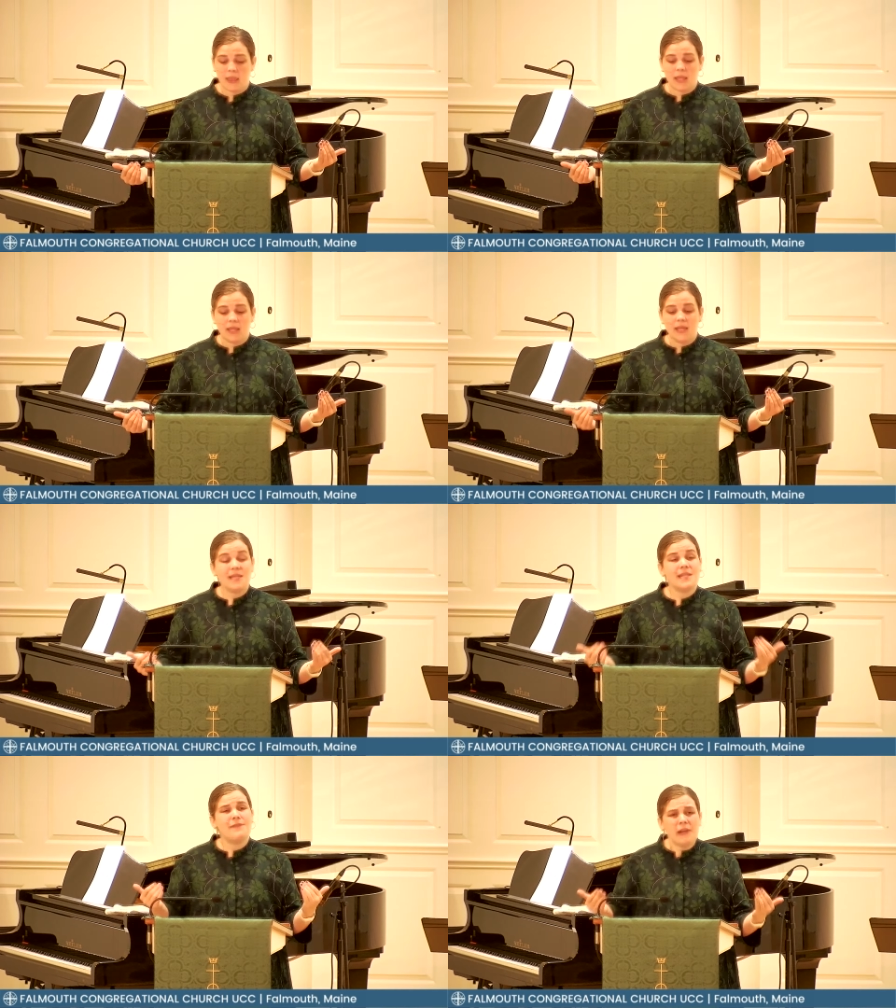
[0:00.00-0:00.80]
It
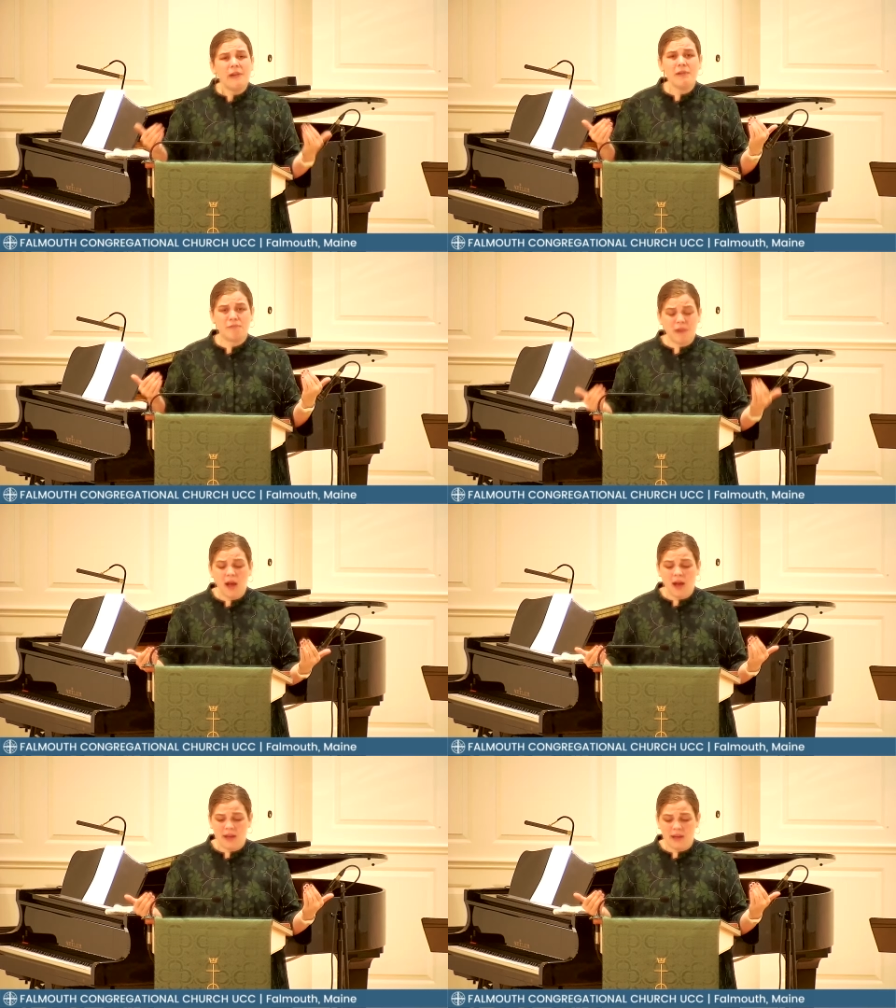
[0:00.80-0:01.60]
is a very
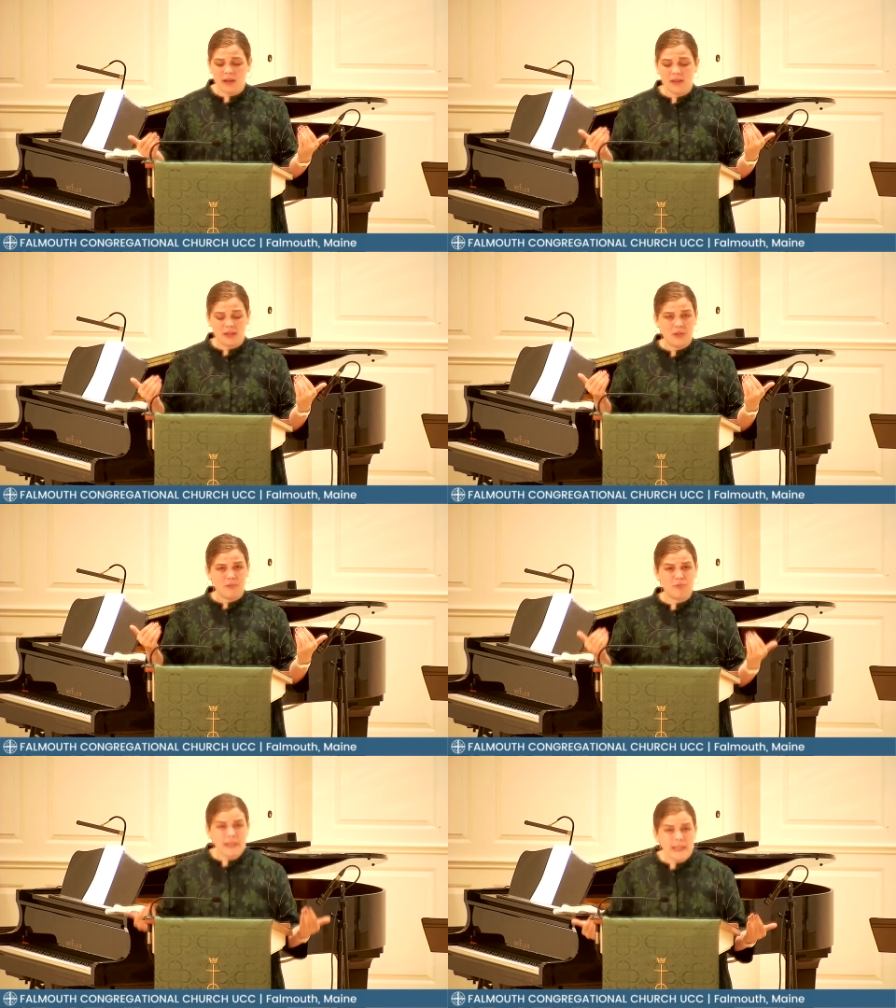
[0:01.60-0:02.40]
raw,
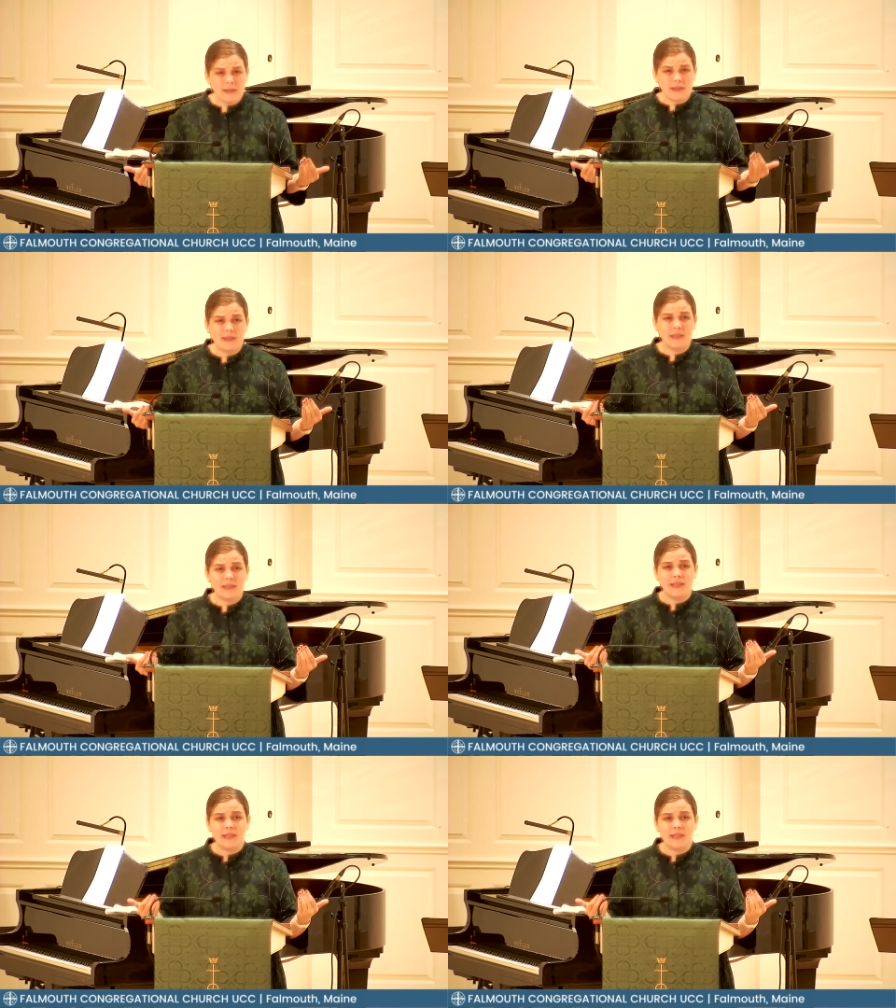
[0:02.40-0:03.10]
real,